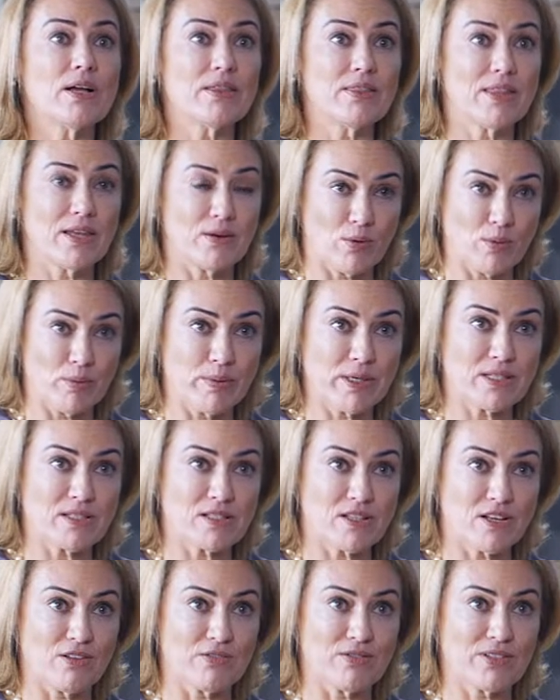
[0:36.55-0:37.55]
they will be
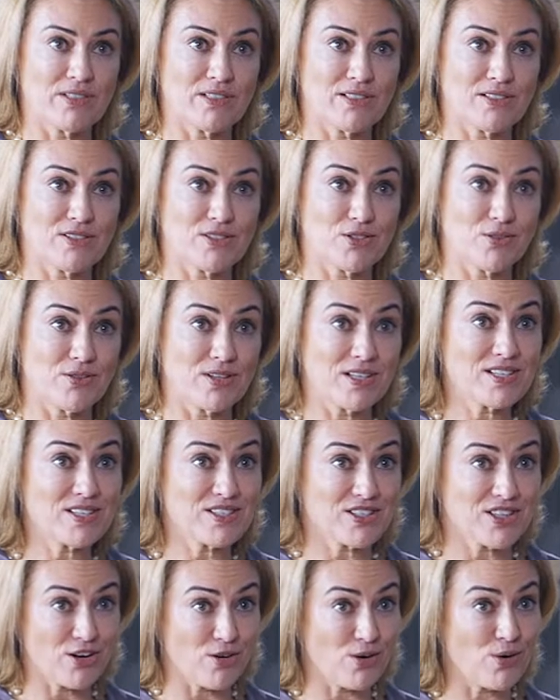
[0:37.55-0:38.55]
insolvent. So this
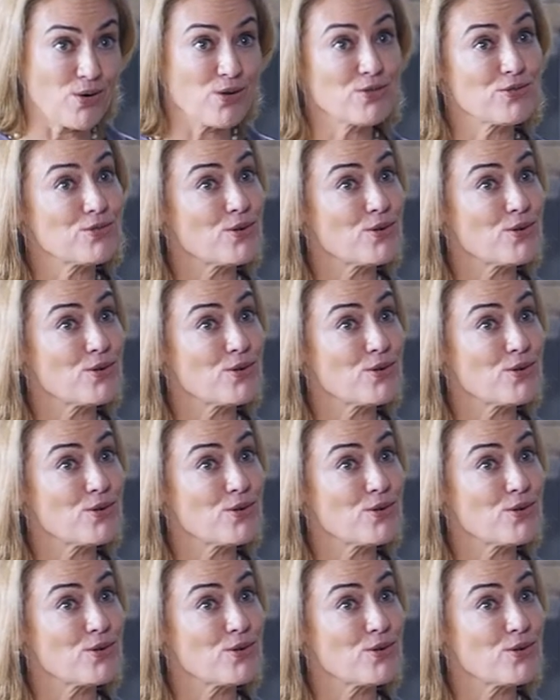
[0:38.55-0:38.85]
is their own